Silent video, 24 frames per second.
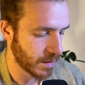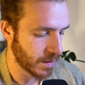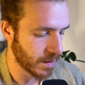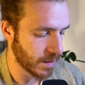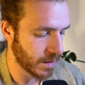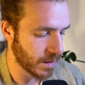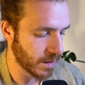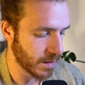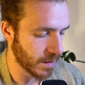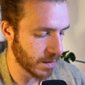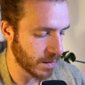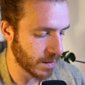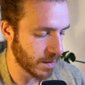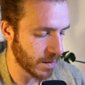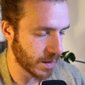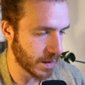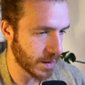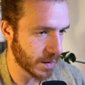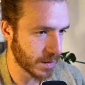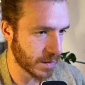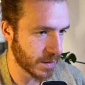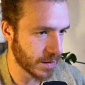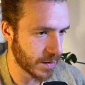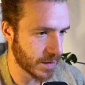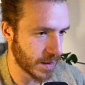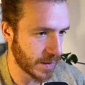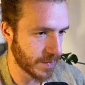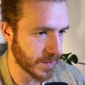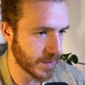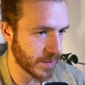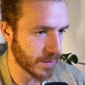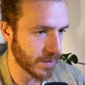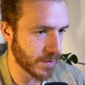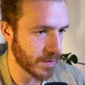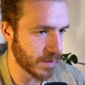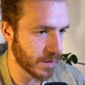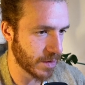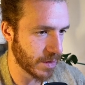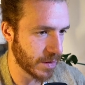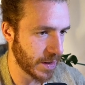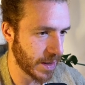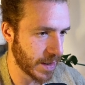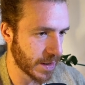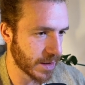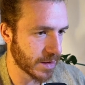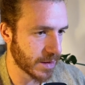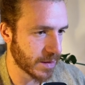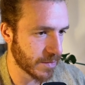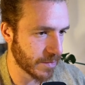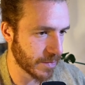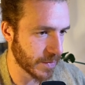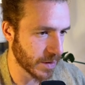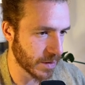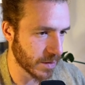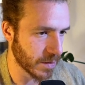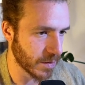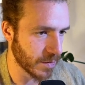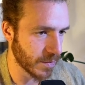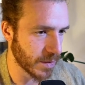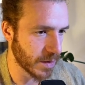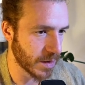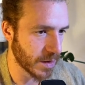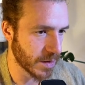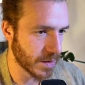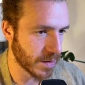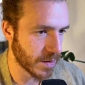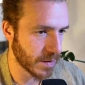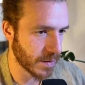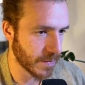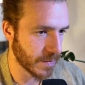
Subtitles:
acceptor.ex. Let's go with this.